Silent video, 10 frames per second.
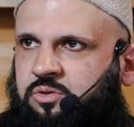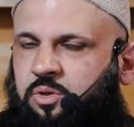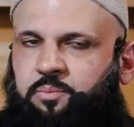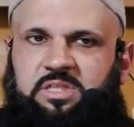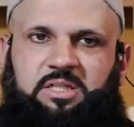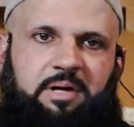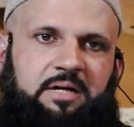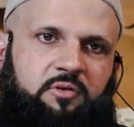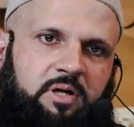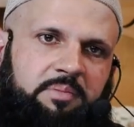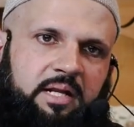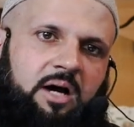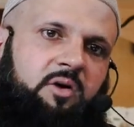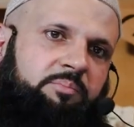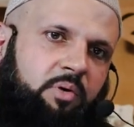so it was a command for him and
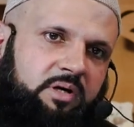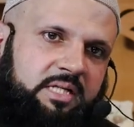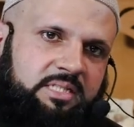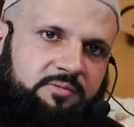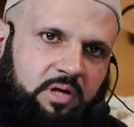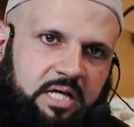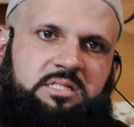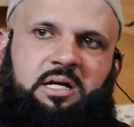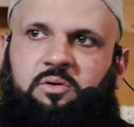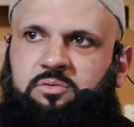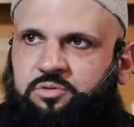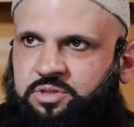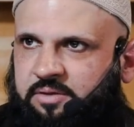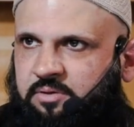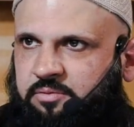how important is it for us now to
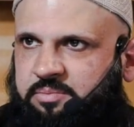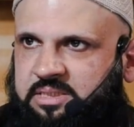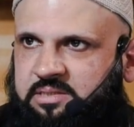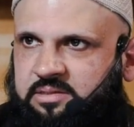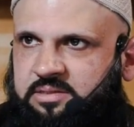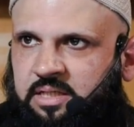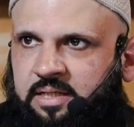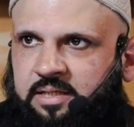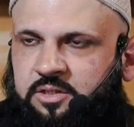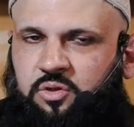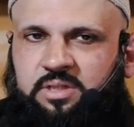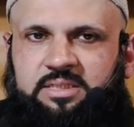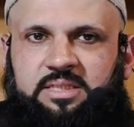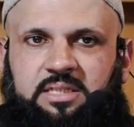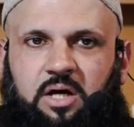stay away from these things. So
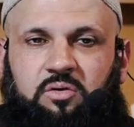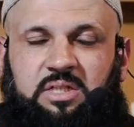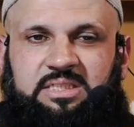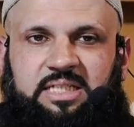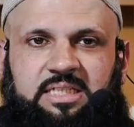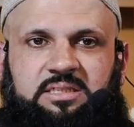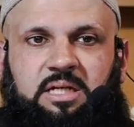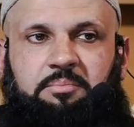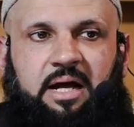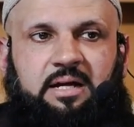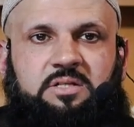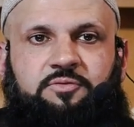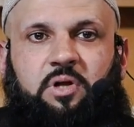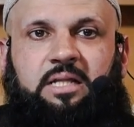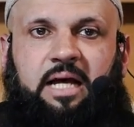this is now the six commands
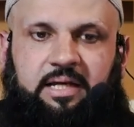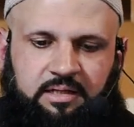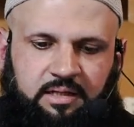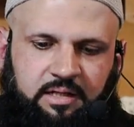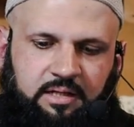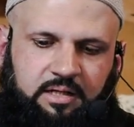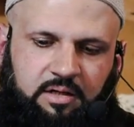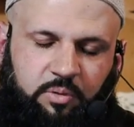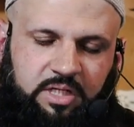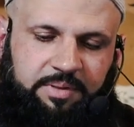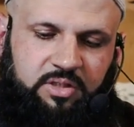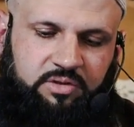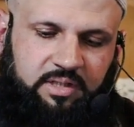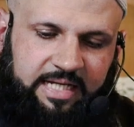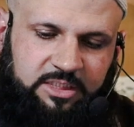for a dai. We're coming to
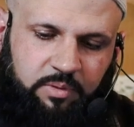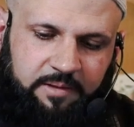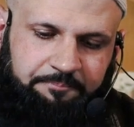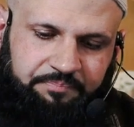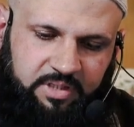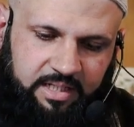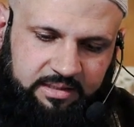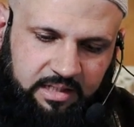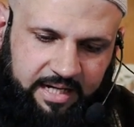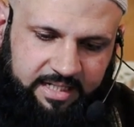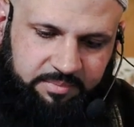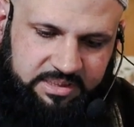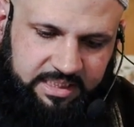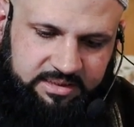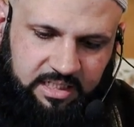the next one. In ayah number
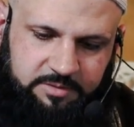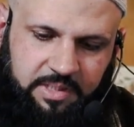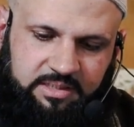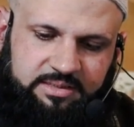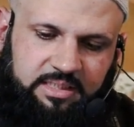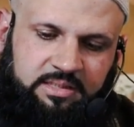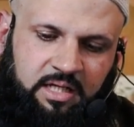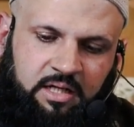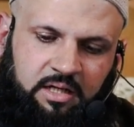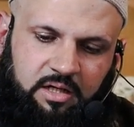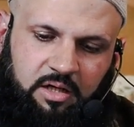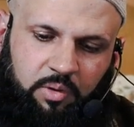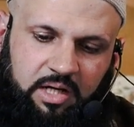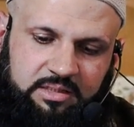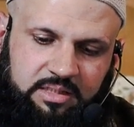six, Allah subhanahu says,
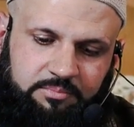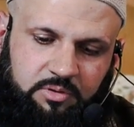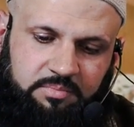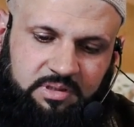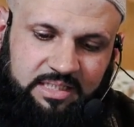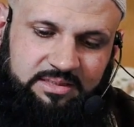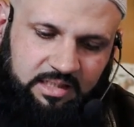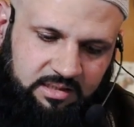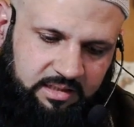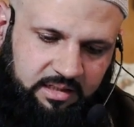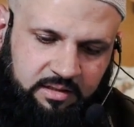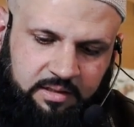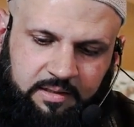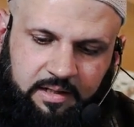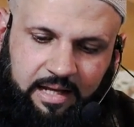Wala tamnum tastaksir.
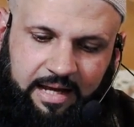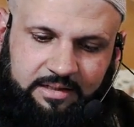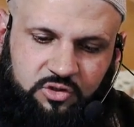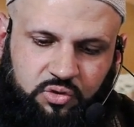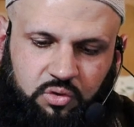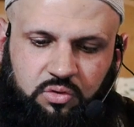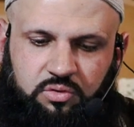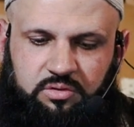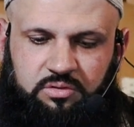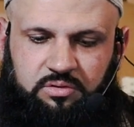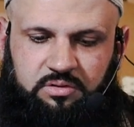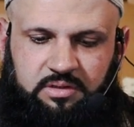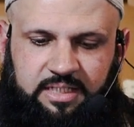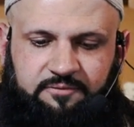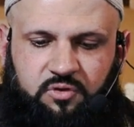And so
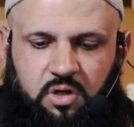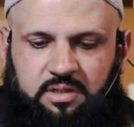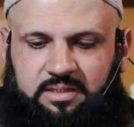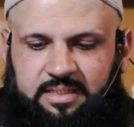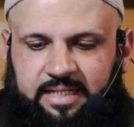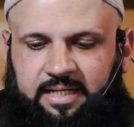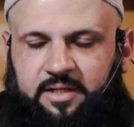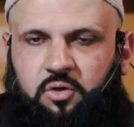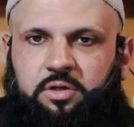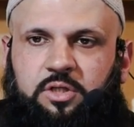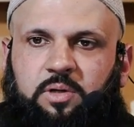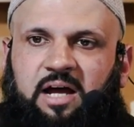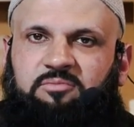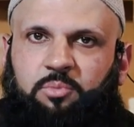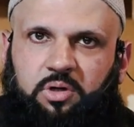give not a thing in order to
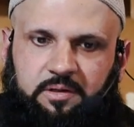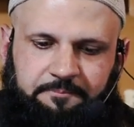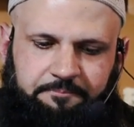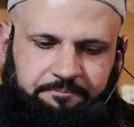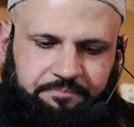have more.